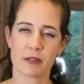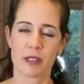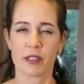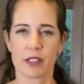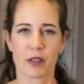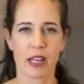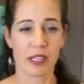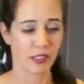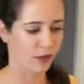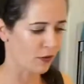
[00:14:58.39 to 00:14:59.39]
We couldn't go
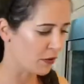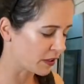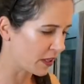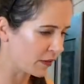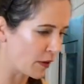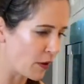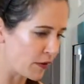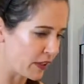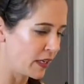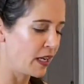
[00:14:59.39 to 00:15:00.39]
last year, of course, because of
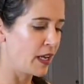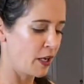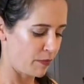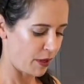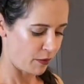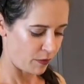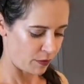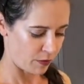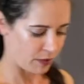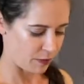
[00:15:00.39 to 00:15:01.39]
COVID, but
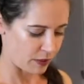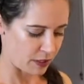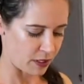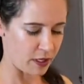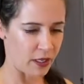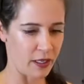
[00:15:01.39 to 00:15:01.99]
we went to the